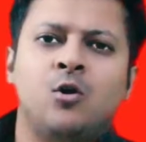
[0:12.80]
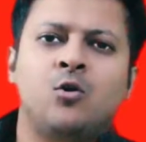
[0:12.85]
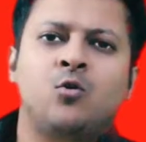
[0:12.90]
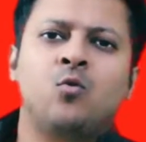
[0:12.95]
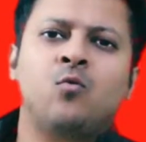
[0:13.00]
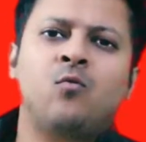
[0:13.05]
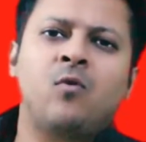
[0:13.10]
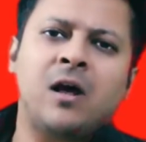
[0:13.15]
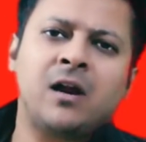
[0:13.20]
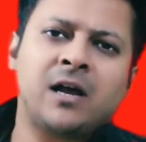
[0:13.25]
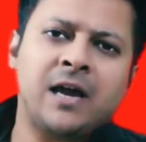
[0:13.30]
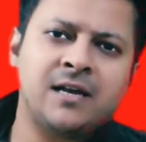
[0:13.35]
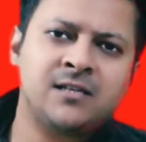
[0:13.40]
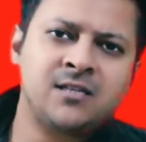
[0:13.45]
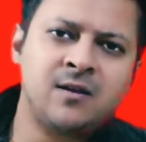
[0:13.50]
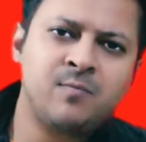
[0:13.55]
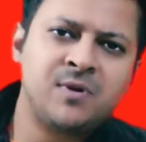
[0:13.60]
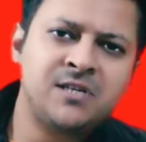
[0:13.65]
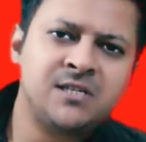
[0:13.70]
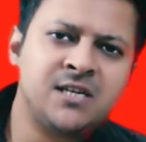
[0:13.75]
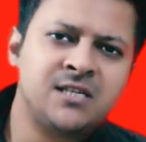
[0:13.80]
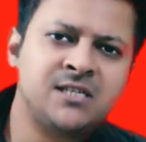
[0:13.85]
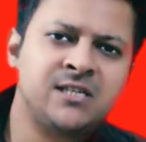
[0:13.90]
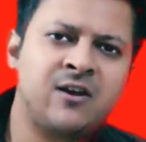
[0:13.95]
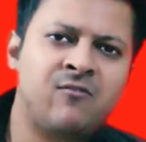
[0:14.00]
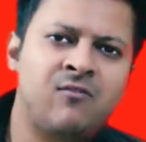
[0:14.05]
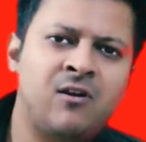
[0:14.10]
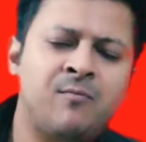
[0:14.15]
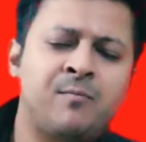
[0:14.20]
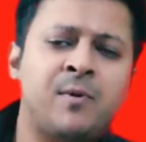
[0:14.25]
To work as a business
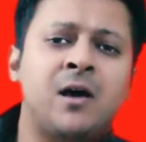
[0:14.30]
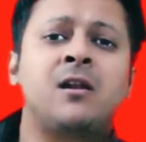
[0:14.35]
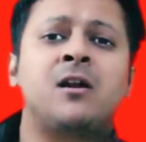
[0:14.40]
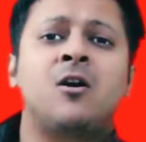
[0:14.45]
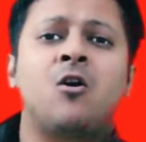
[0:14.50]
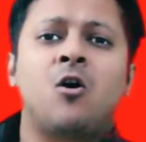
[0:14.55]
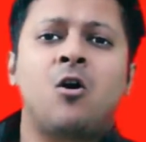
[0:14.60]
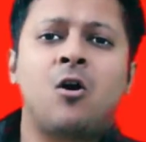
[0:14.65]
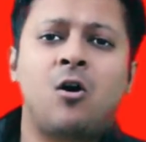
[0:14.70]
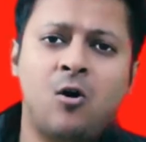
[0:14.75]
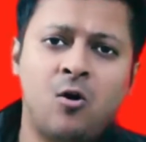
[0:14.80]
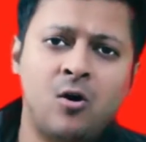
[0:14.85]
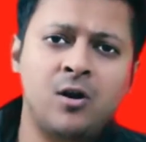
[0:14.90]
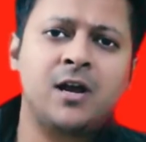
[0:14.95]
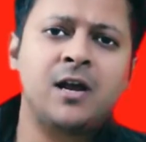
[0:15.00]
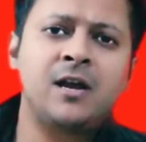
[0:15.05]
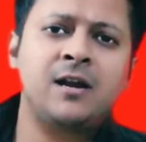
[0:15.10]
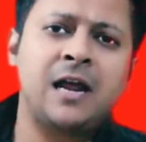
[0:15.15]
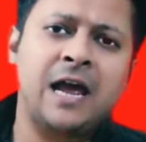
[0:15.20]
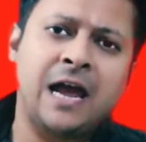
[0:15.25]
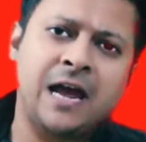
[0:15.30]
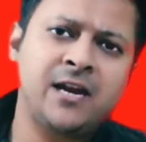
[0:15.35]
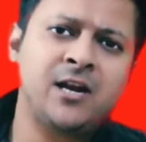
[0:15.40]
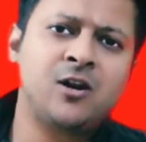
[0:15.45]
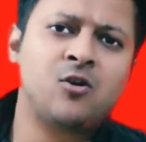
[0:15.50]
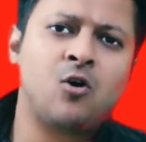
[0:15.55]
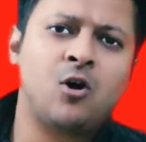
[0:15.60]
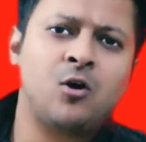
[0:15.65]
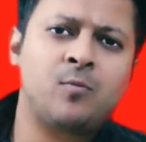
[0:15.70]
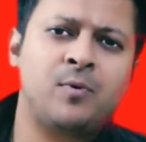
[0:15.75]
developer or in
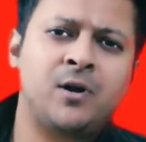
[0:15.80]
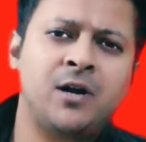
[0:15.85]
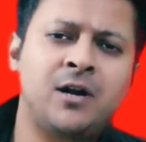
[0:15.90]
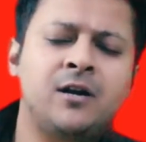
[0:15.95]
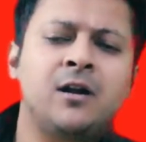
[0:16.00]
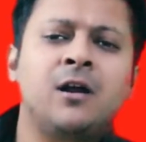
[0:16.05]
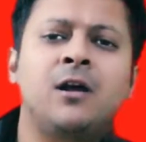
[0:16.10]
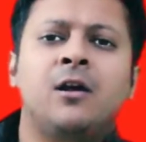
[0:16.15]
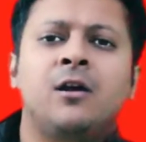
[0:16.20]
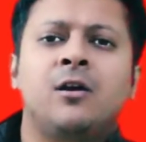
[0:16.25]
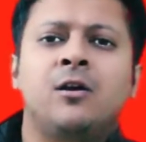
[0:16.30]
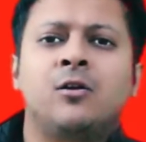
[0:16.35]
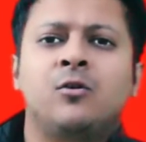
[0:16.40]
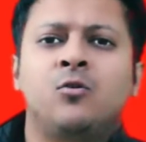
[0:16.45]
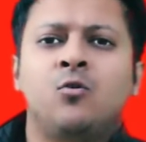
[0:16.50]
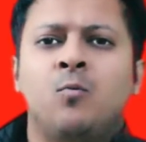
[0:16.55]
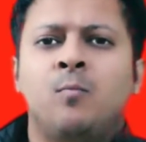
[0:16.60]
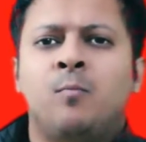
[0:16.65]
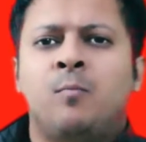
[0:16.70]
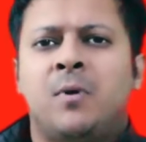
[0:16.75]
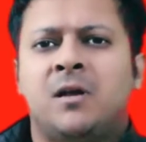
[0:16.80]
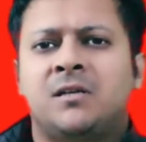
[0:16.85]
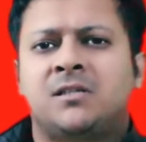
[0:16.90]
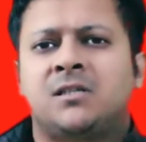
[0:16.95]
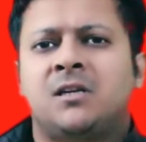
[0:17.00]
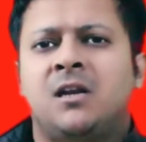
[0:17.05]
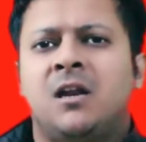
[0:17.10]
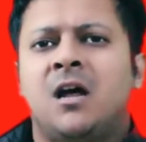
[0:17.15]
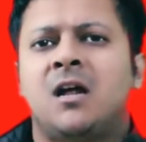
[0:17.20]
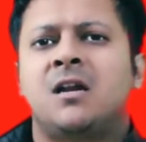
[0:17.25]
any corporate, you
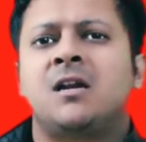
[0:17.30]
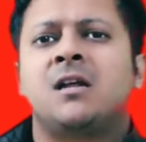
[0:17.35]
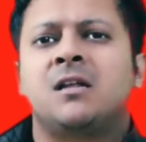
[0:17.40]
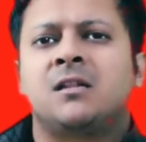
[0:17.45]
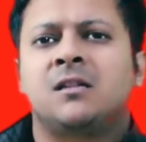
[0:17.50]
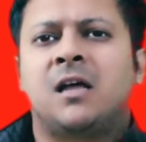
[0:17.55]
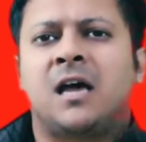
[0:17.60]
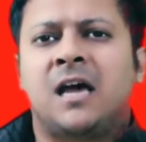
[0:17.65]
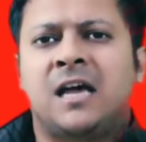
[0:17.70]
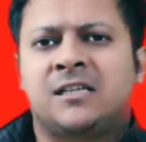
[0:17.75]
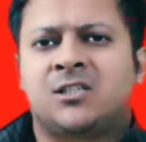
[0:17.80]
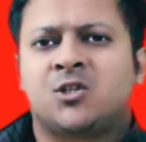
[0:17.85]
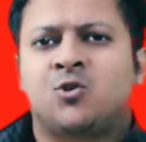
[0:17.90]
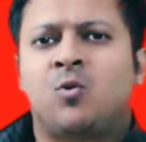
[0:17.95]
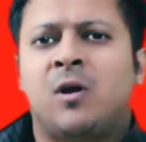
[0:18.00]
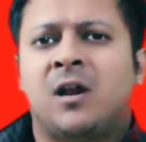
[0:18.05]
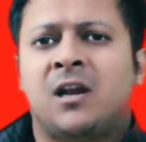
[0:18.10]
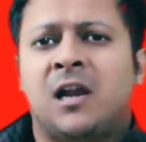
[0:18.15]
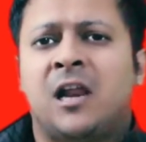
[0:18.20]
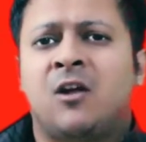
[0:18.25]
must learn the SQL